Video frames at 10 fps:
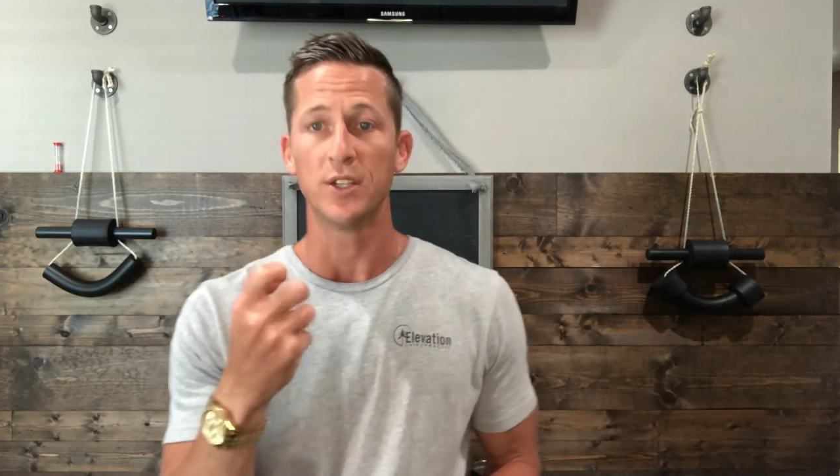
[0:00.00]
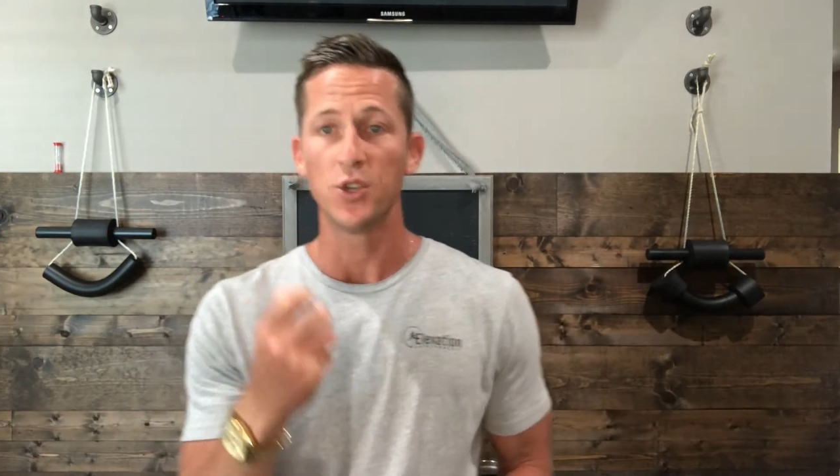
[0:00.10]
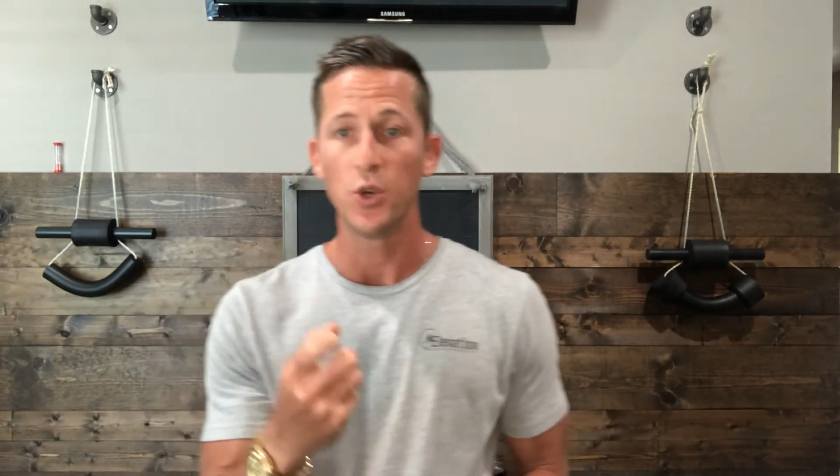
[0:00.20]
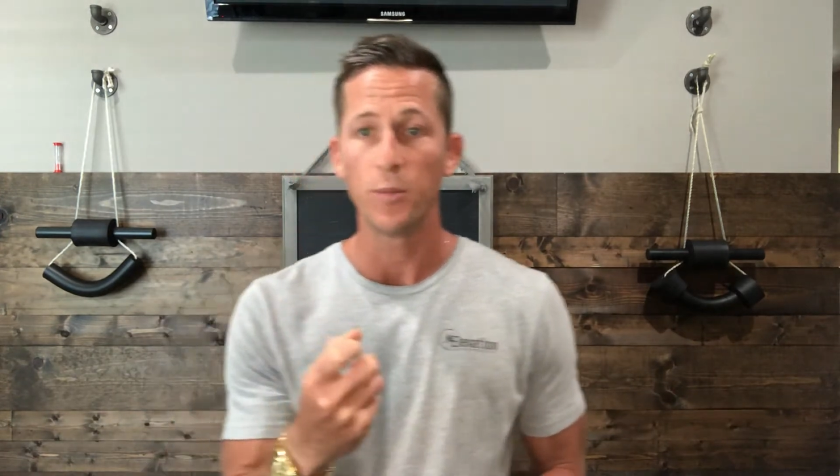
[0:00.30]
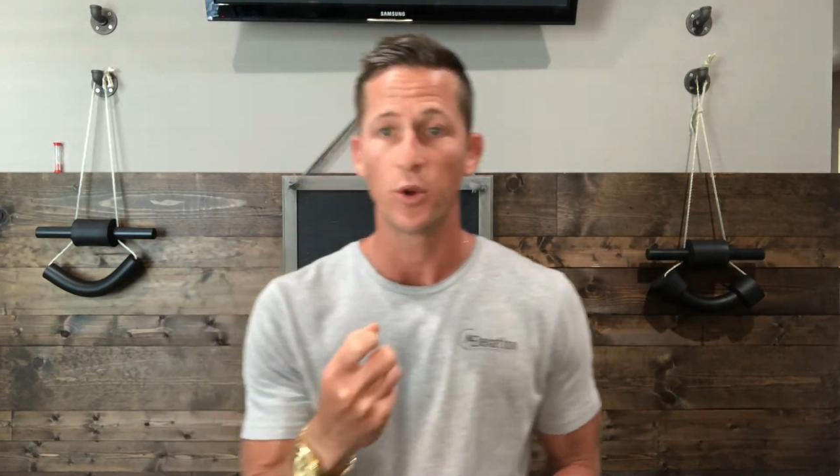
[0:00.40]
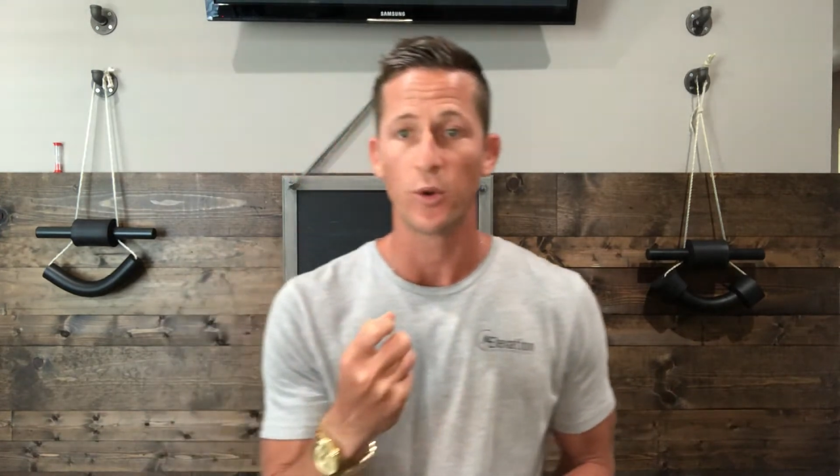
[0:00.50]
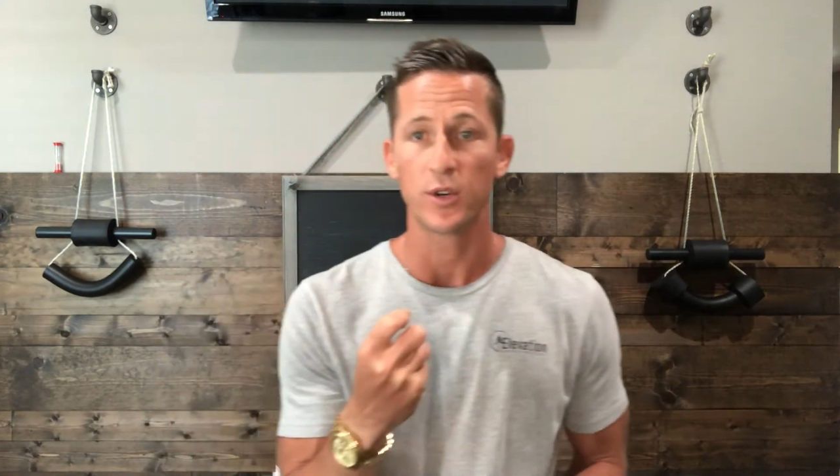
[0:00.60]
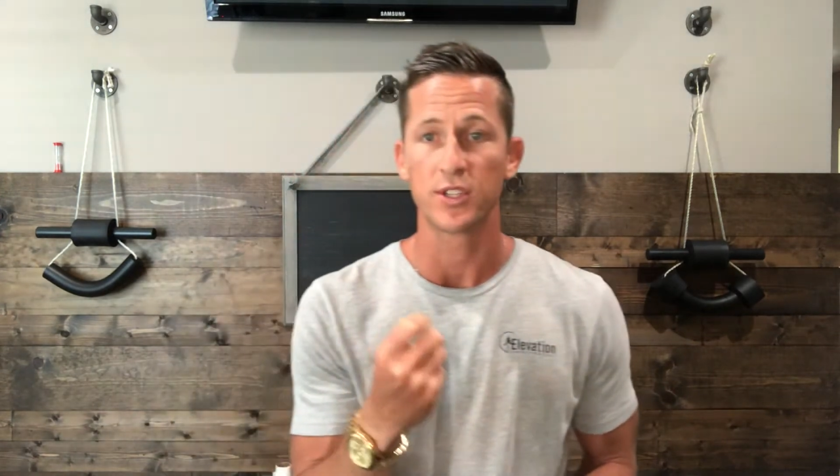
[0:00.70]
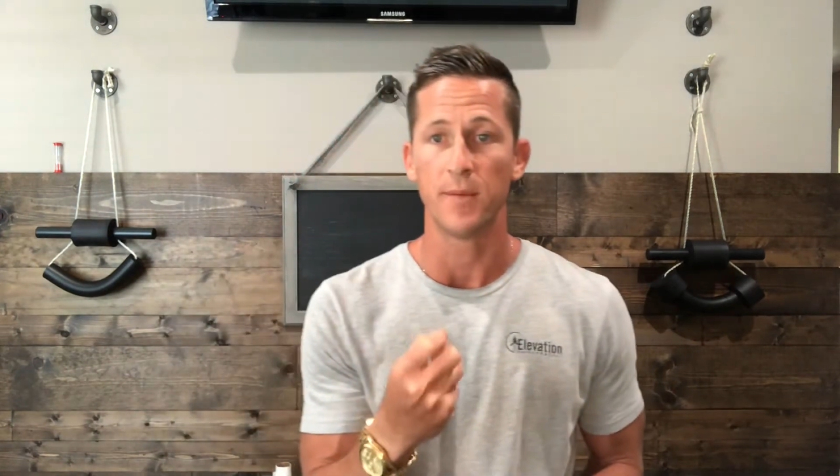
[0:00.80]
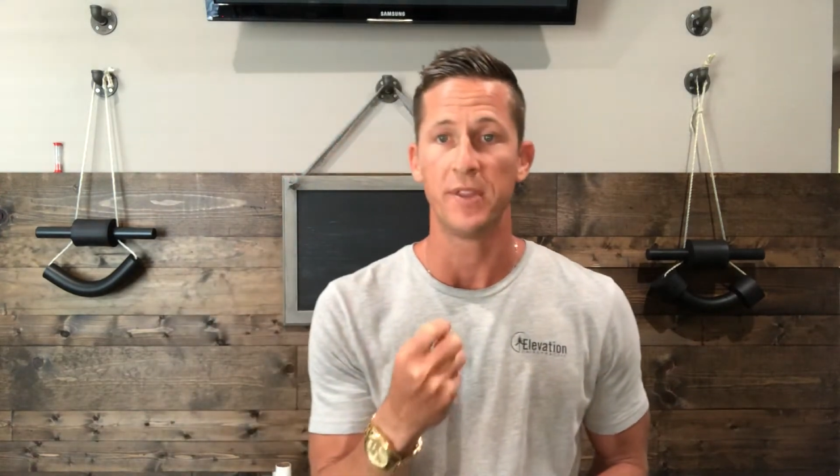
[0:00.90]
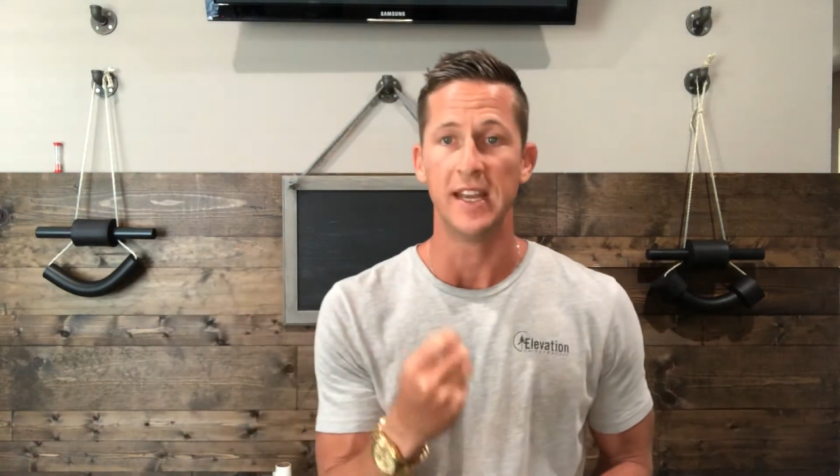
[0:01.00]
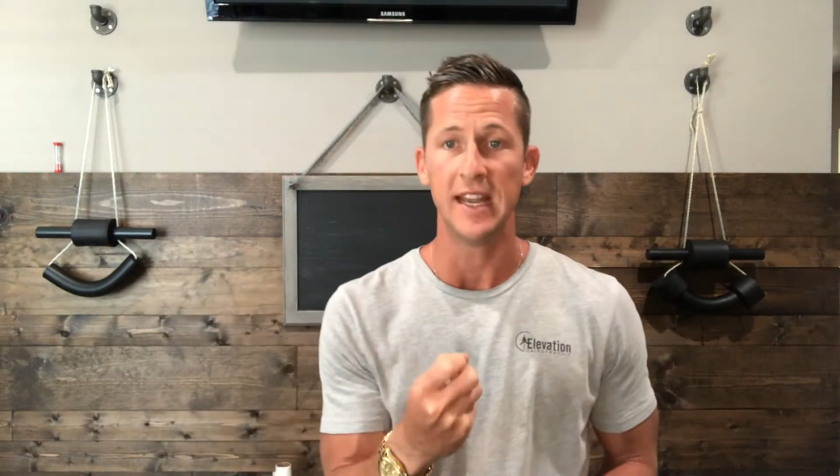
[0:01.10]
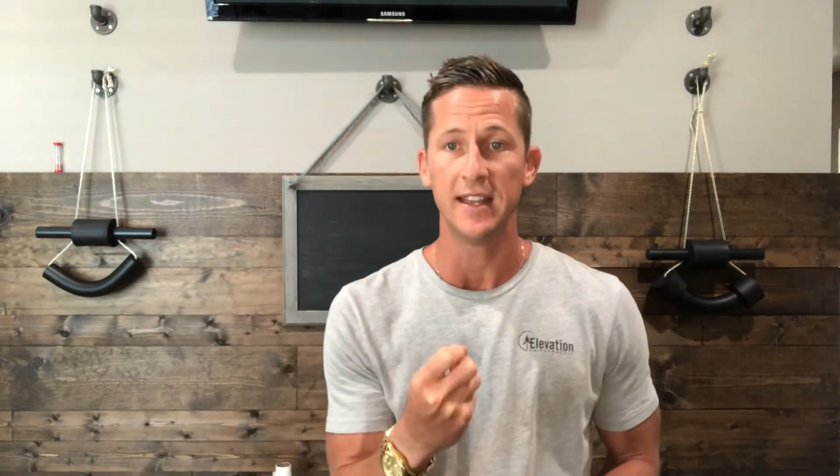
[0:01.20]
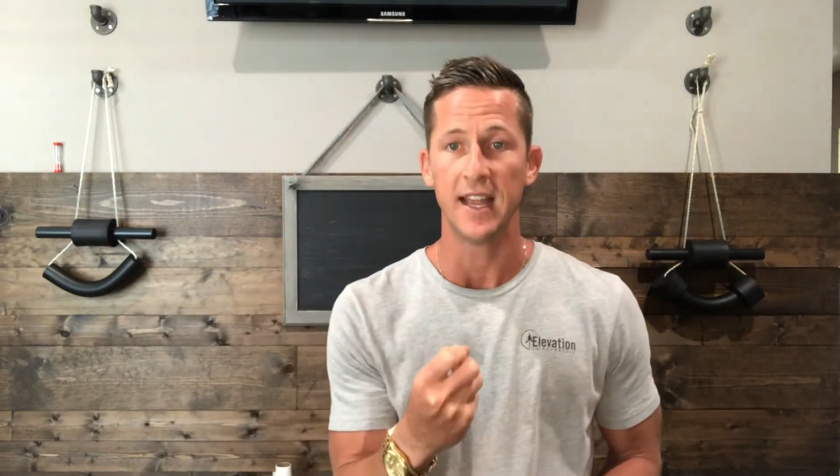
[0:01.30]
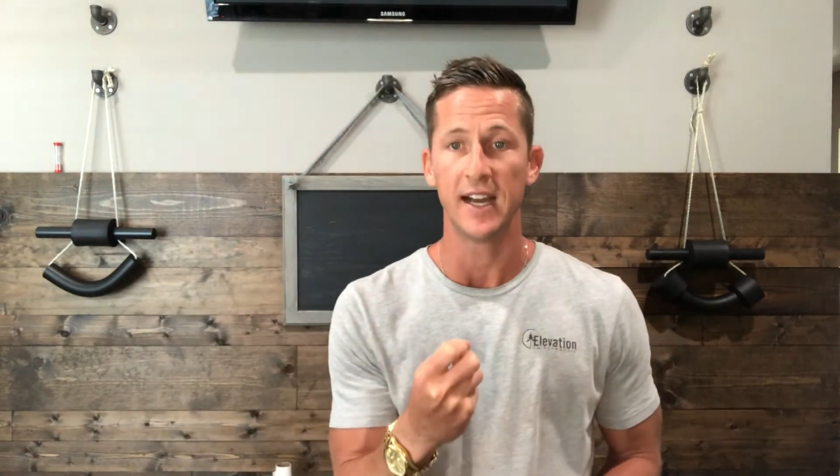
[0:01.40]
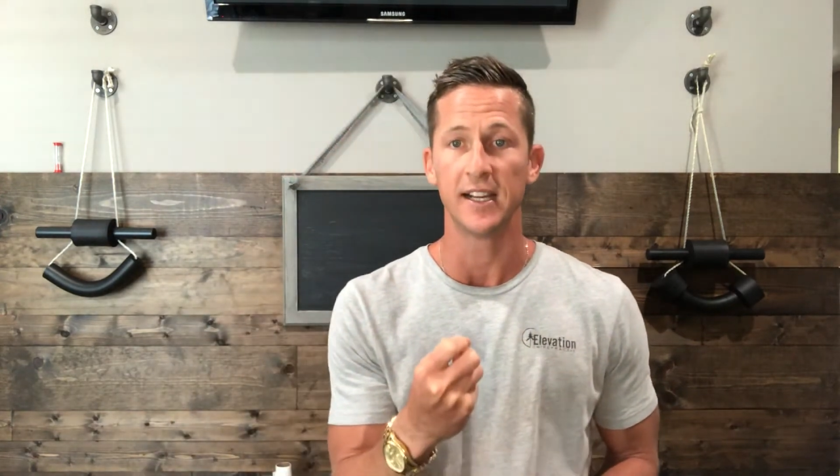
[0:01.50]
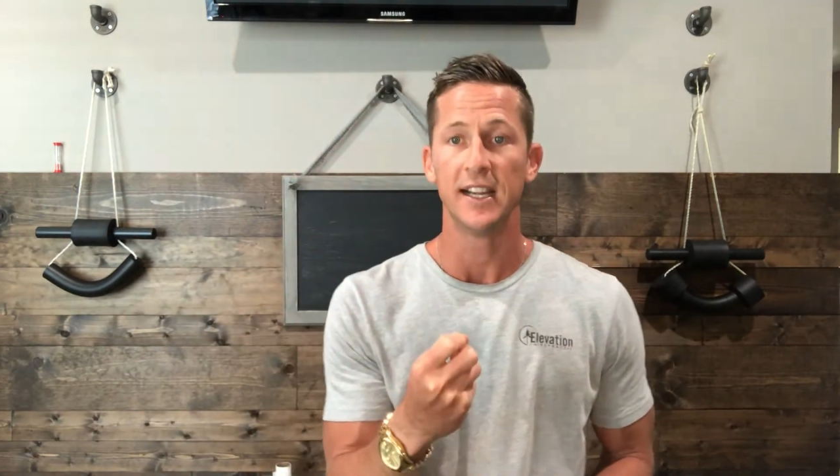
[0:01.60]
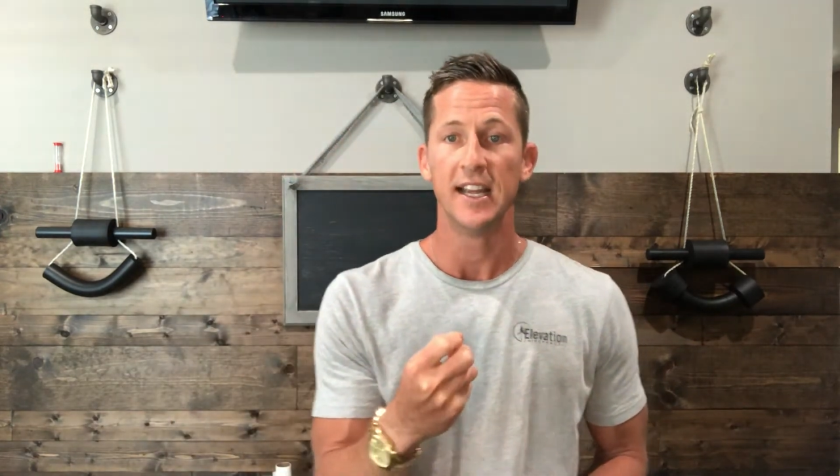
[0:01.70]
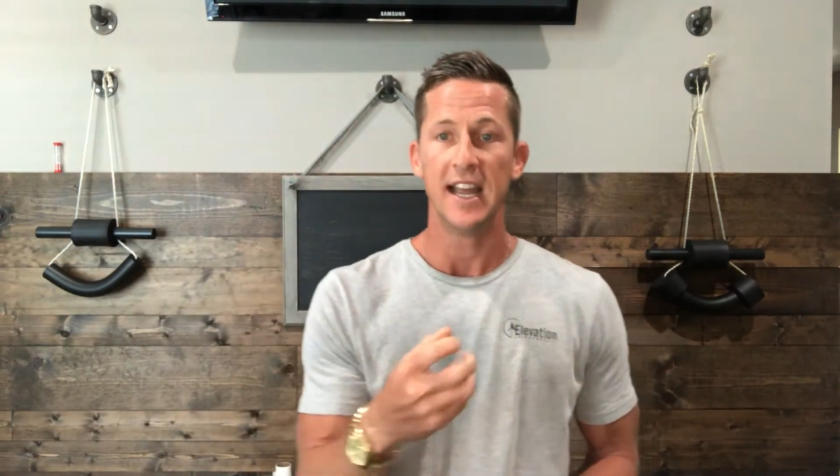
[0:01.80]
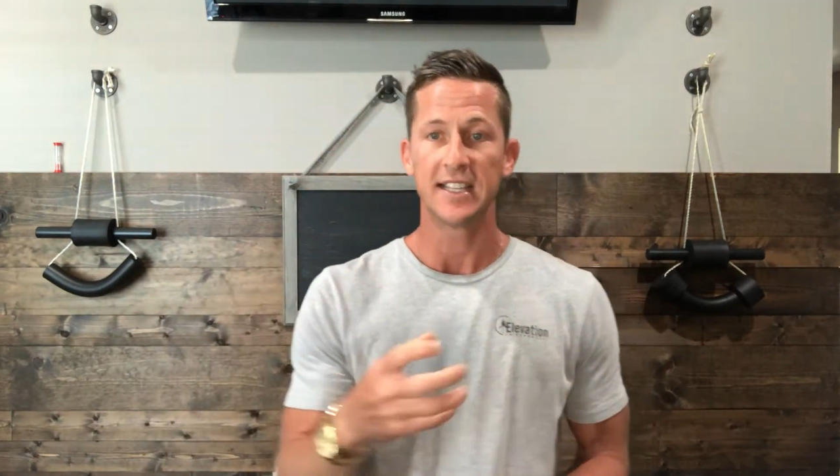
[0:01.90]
tumor or something in there,